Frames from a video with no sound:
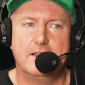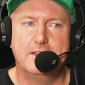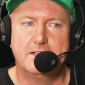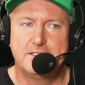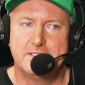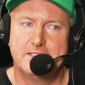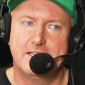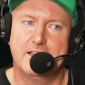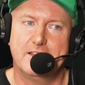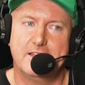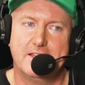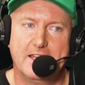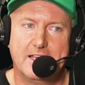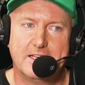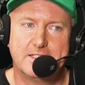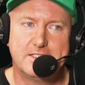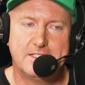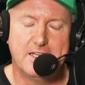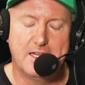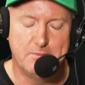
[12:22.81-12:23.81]
and this is how the
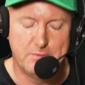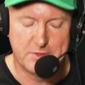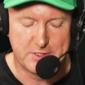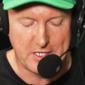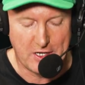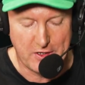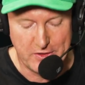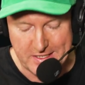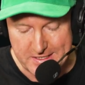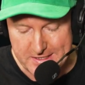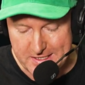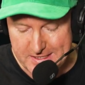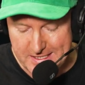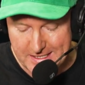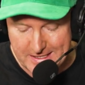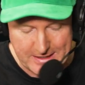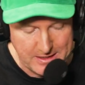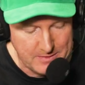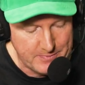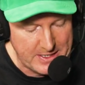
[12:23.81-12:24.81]
next step. So this is
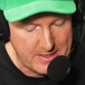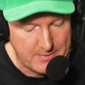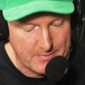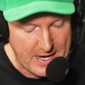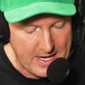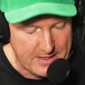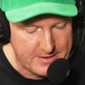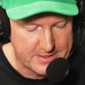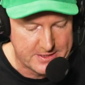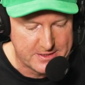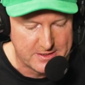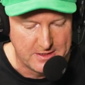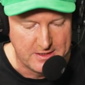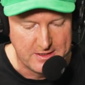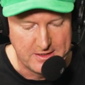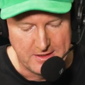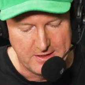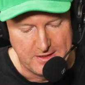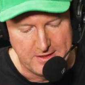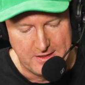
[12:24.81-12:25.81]
your little bit of maths.
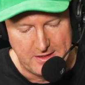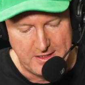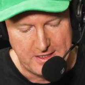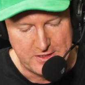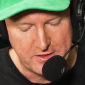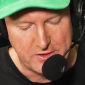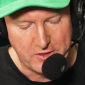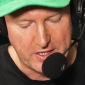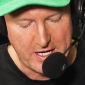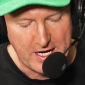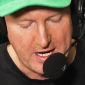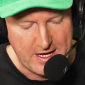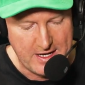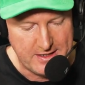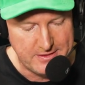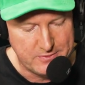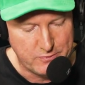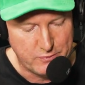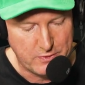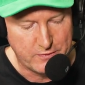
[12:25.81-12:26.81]
It's not
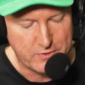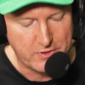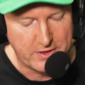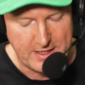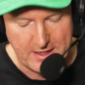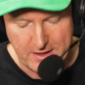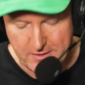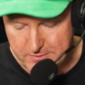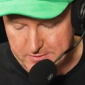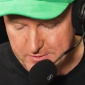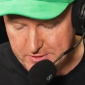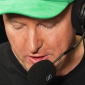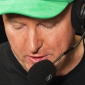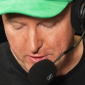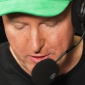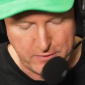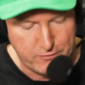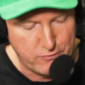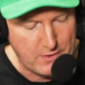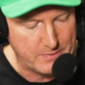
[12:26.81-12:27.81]
hard. We've got our
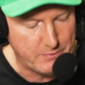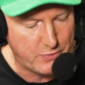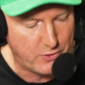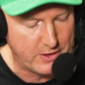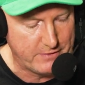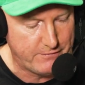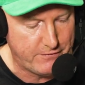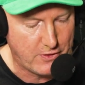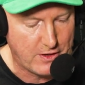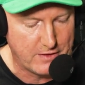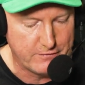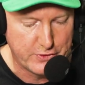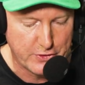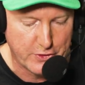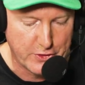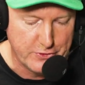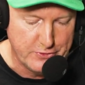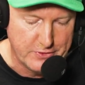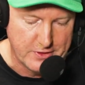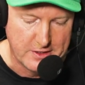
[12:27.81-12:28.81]
total of
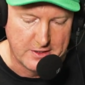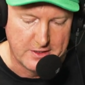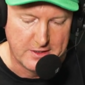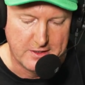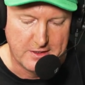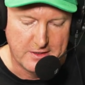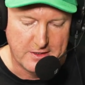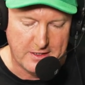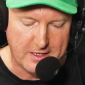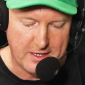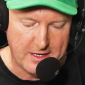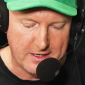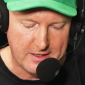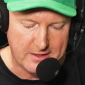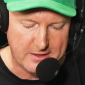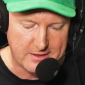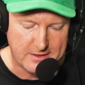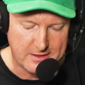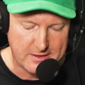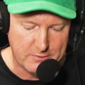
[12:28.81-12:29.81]
1.52,
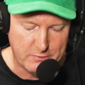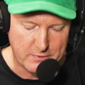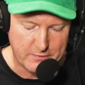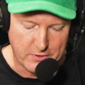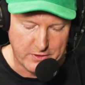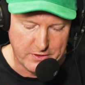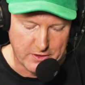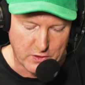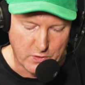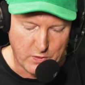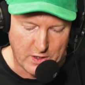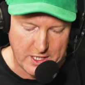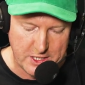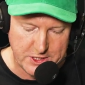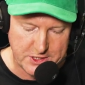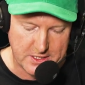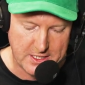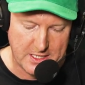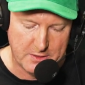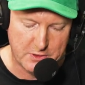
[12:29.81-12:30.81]
and we've got an
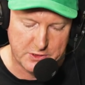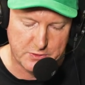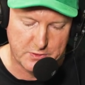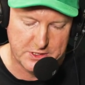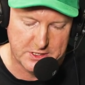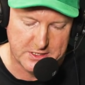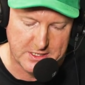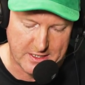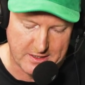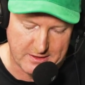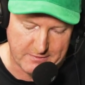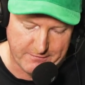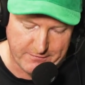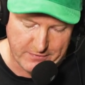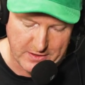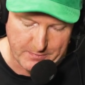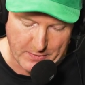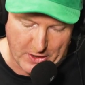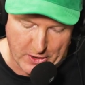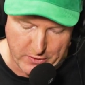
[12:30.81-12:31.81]
equation here which we're just going to
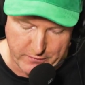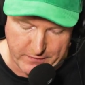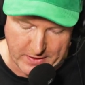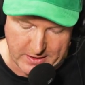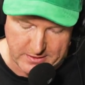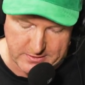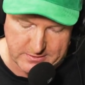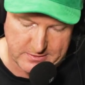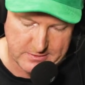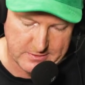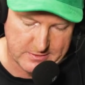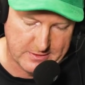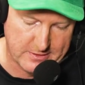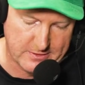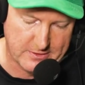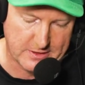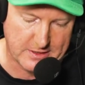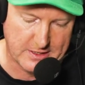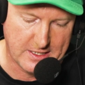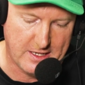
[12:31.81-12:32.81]
flip over.
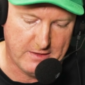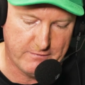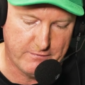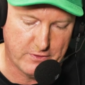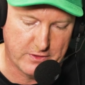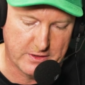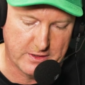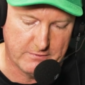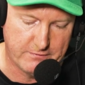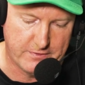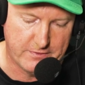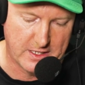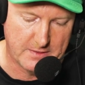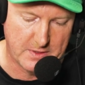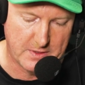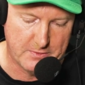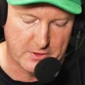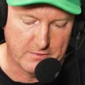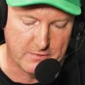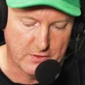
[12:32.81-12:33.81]
And I can't find it in front
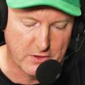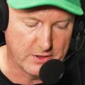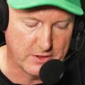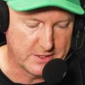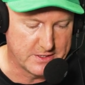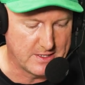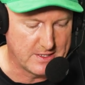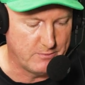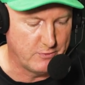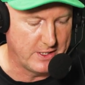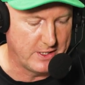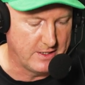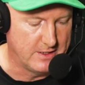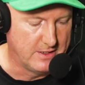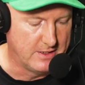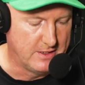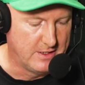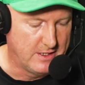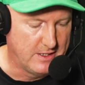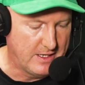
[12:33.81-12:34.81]
of me, but I've got it somewhere.
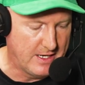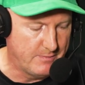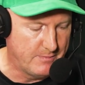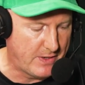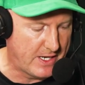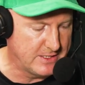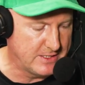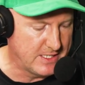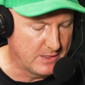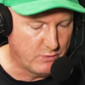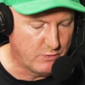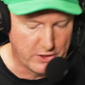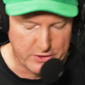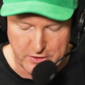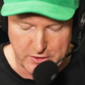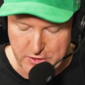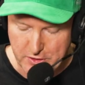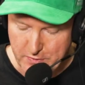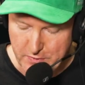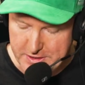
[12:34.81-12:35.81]
And basically
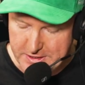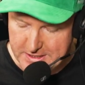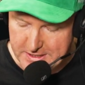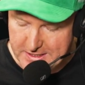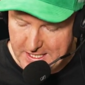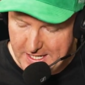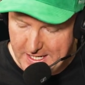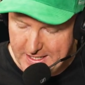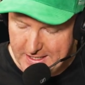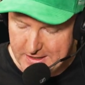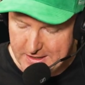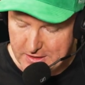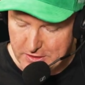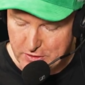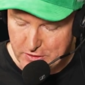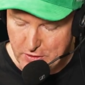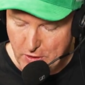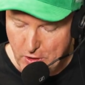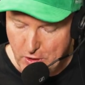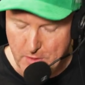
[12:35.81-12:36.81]
what you do is you take
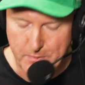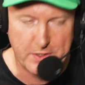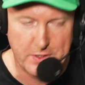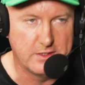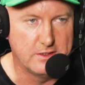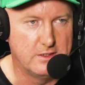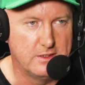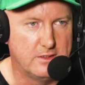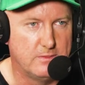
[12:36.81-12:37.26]
the top